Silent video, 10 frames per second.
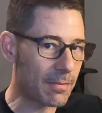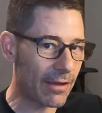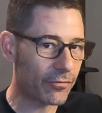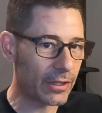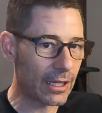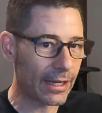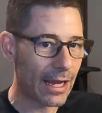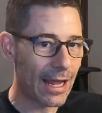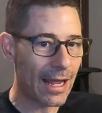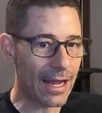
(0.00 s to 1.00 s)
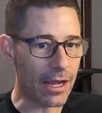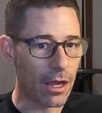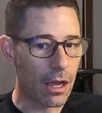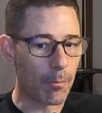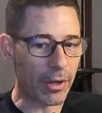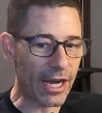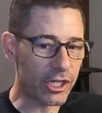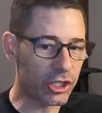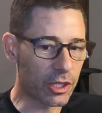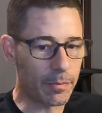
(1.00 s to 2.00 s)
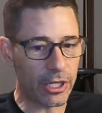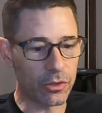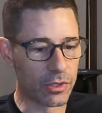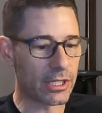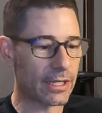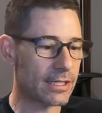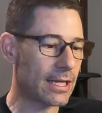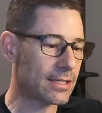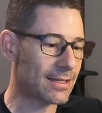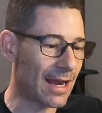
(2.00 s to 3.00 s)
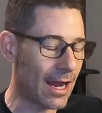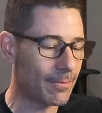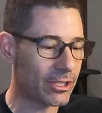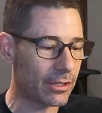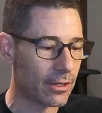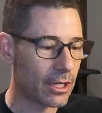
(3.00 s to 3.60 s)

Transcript: might feel like, hey, but I should be using this as a time to,